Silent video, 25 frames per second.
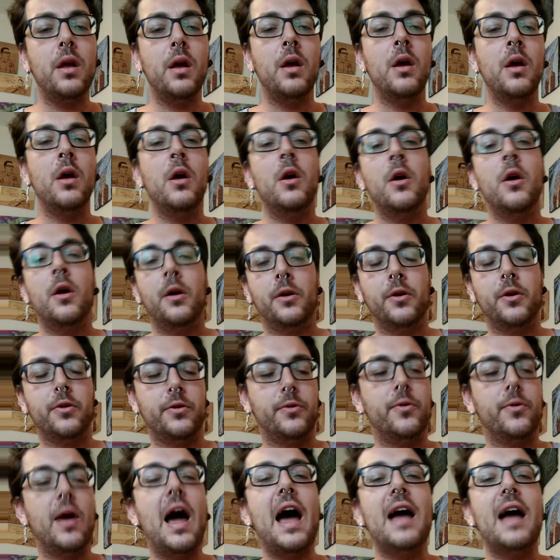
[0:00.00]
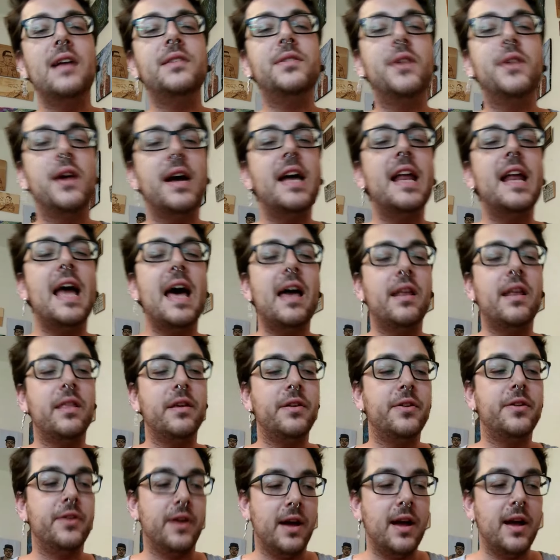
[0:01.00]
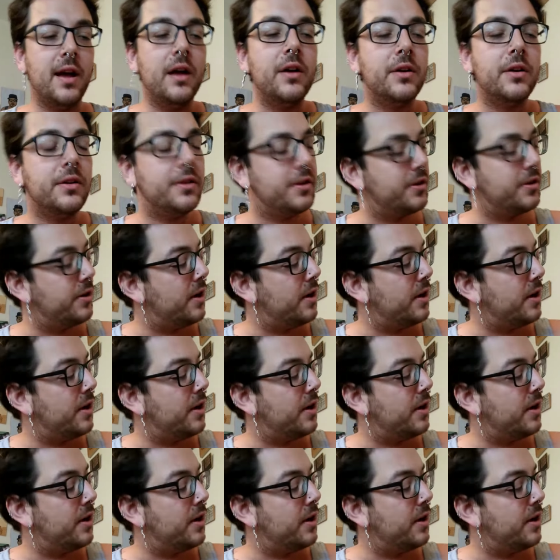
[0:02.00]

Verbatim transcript: I'm gonna rise right out of the ground.